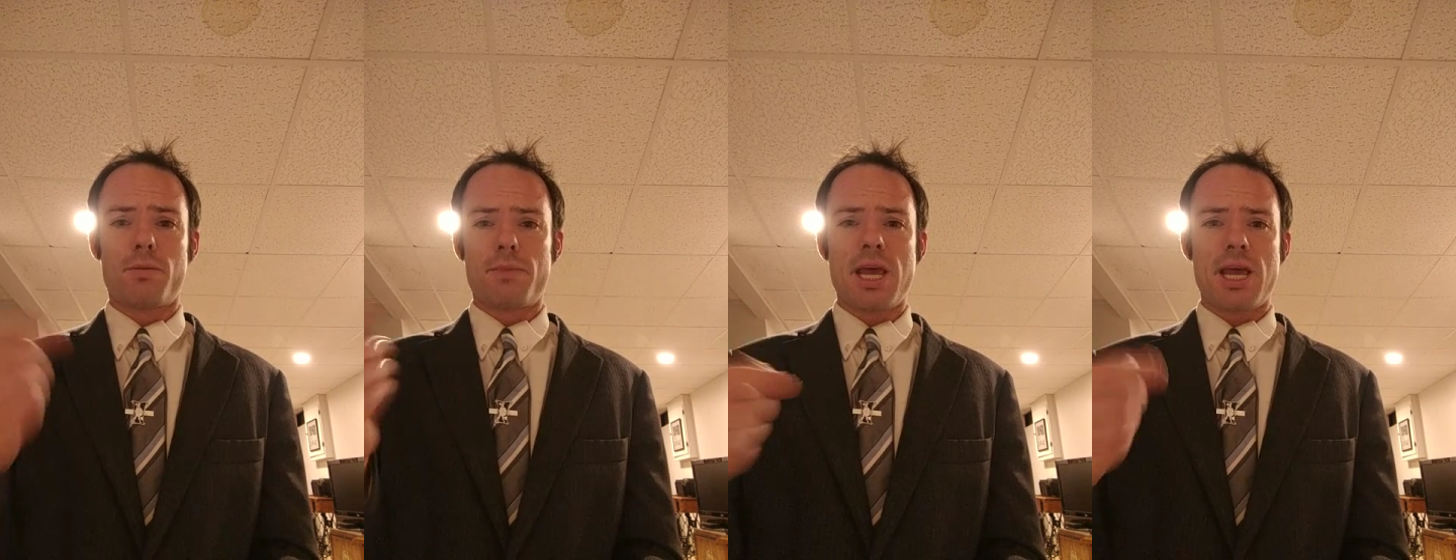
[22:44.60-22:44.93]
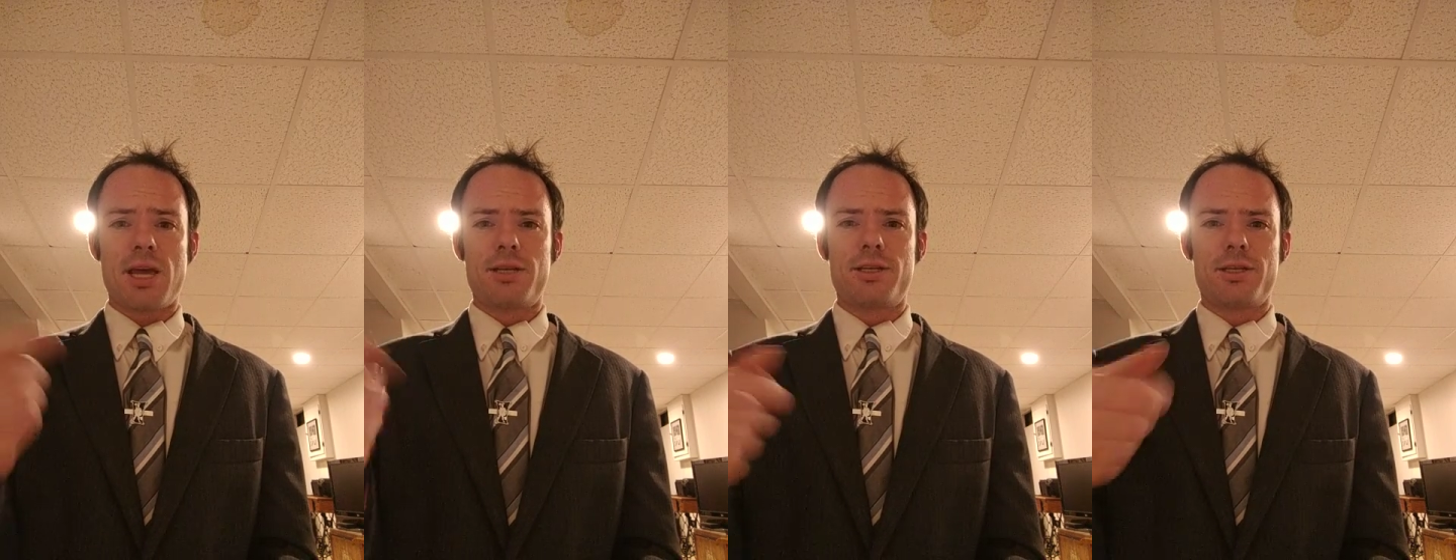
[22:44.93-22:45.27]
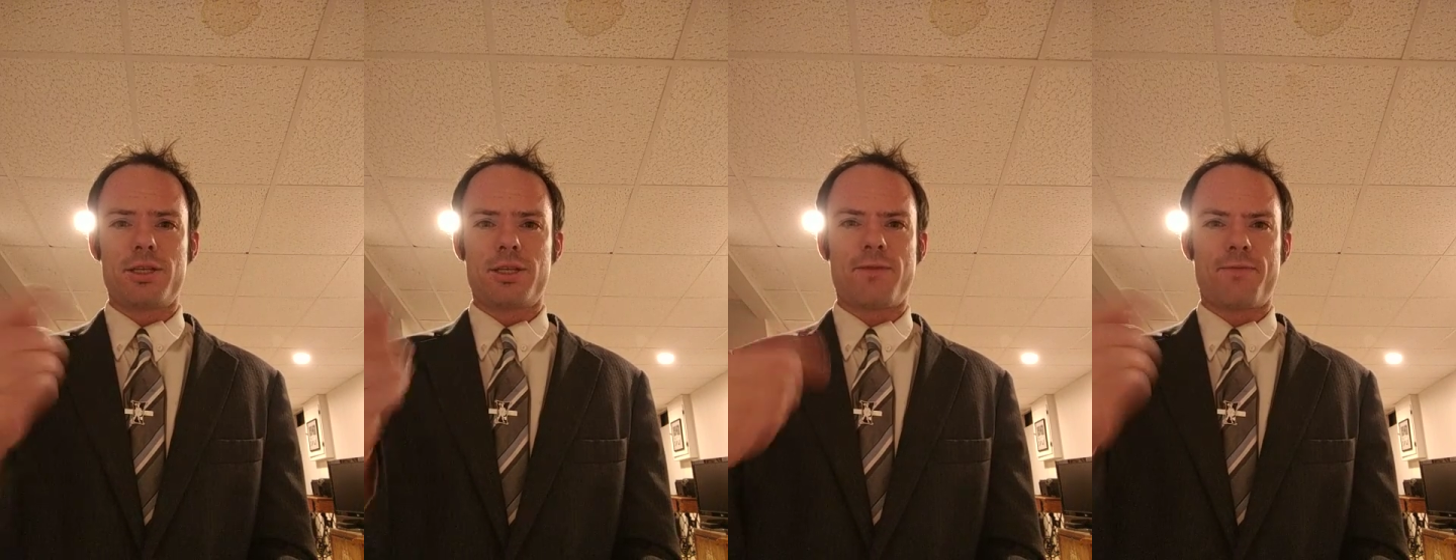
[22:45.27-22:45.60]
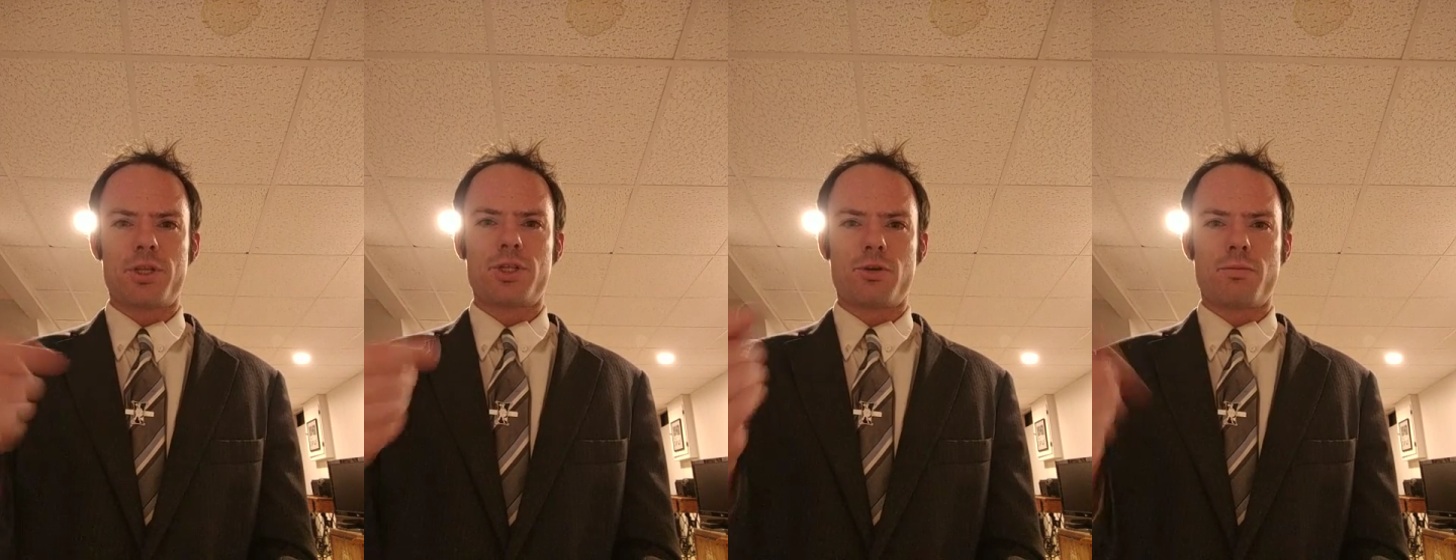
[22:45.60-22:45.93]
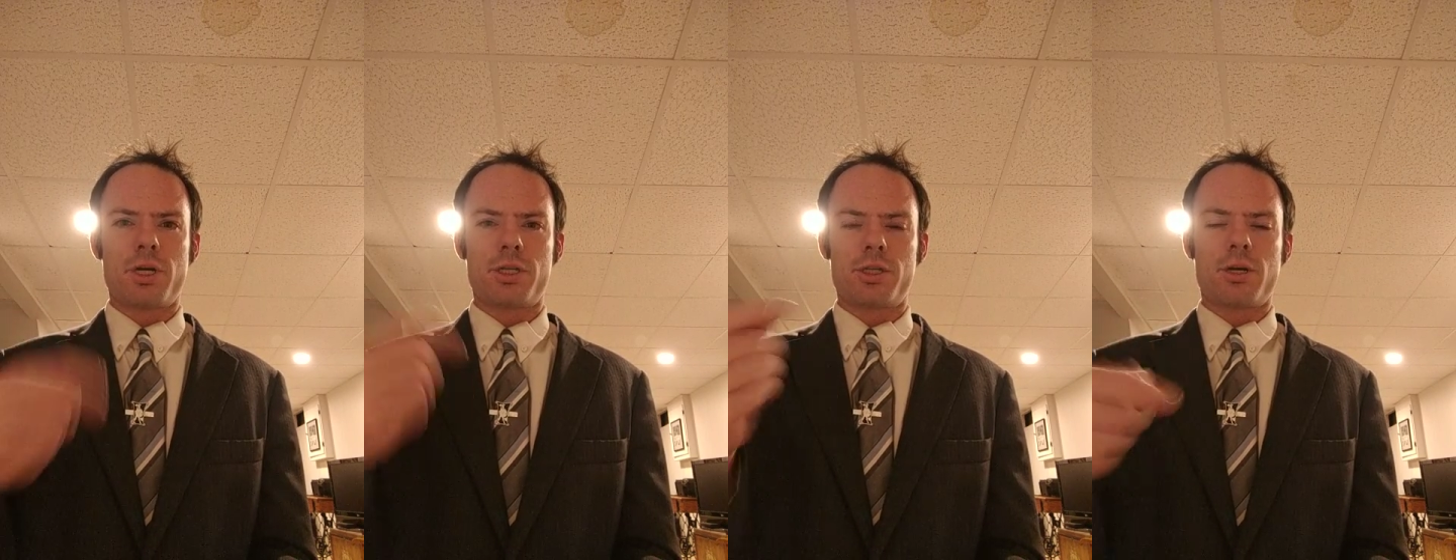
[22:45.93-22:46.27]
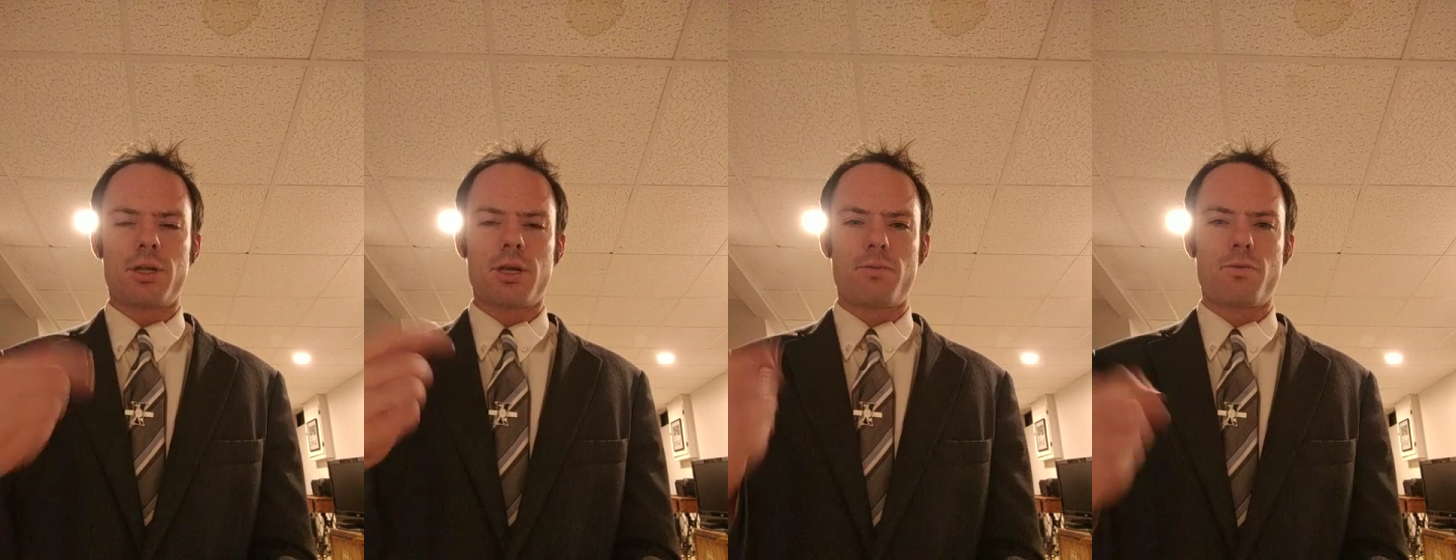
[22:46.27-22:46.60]
man just suffer so much
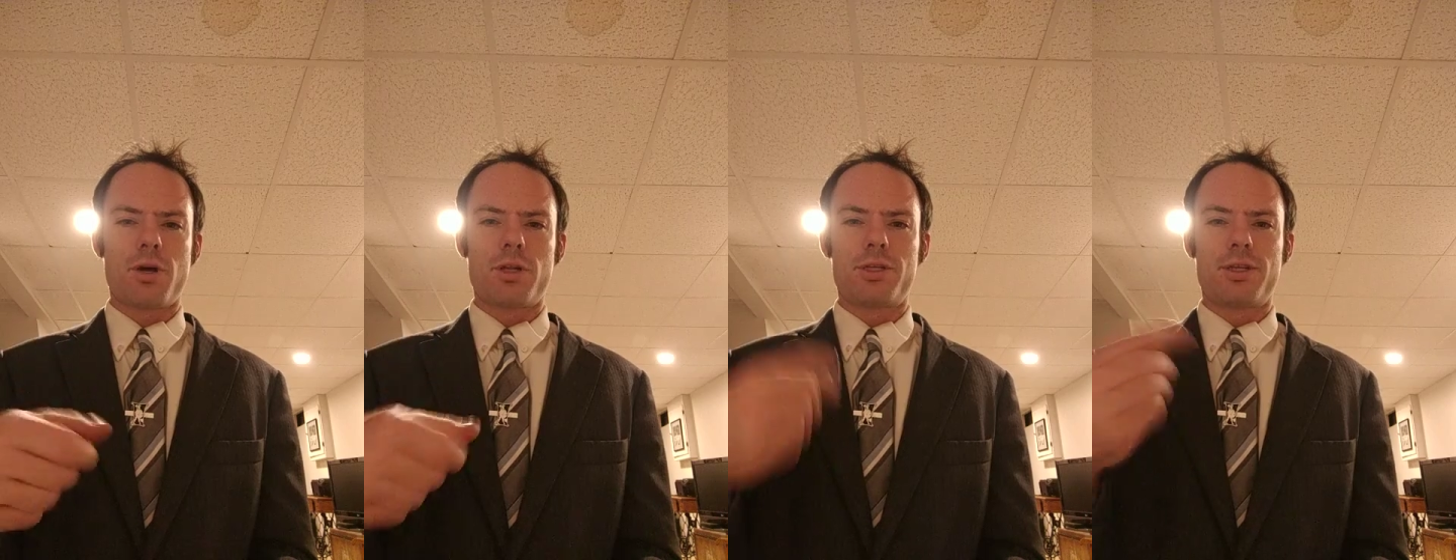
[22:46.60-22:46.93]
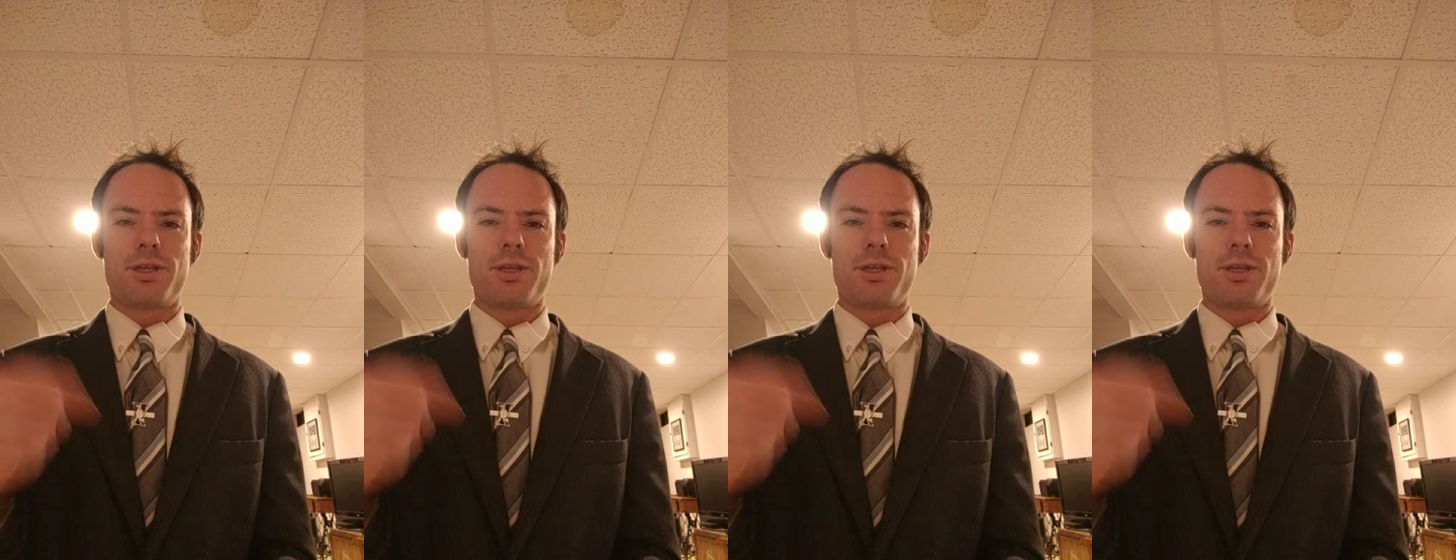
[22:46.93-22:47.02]
all at once?